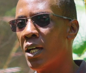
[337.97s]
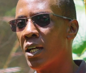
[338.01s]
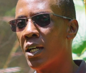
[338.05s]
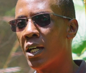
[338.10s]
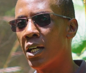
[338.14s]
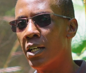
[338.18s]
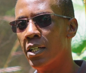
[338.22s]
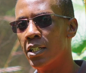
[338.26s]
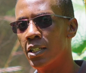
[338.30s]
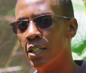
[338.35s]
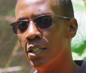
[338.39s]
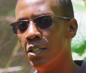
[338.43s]

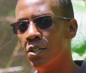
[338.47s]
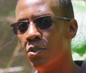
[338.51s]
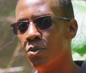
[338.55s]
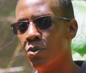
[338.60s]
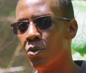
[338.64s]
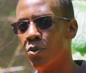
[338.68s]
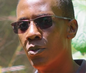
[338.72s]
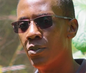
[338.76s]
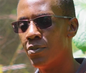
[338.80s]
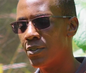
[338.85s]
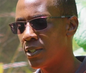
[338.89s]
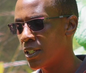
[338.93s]
Currently,
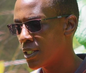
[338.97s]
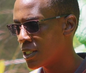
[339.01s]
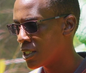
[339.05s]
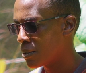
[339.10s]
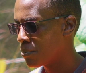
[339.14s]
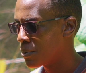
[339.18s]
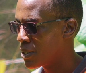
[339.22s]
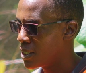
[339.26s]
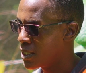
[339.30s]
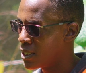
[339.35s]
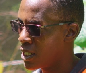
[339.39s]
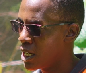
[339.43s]
we've set
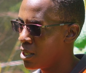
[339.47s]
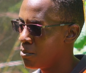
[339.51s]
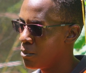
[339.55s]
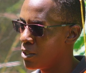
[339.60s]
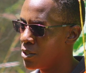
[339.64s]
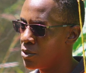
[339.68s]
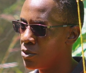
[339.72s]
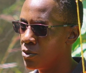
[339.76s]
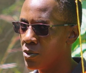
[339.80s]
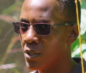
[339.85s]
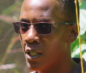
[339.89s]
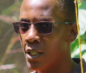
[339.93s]
up the
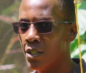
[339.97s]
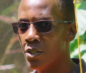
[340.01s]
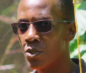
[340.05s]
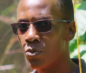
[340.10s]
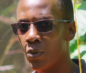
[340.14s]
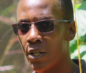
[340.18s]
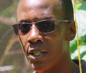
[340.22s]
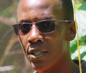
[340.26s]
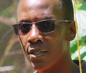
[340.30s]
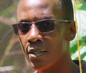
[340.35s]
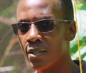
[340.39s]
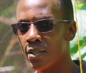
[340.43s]
timer to run
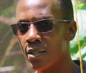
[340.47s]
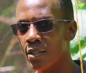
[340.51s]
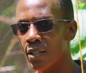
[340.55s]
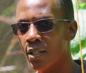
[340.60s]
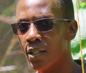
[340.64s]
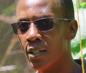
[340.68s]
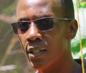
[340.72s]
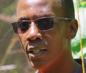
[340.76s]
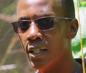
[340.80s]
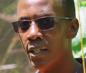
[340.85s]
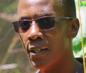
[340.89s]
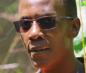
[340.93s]
twice
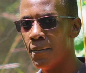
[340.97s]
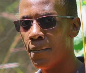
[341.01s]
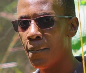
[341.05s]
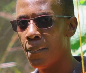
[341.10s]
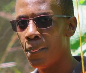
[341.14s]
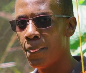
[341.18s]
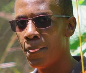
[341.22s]
in a day,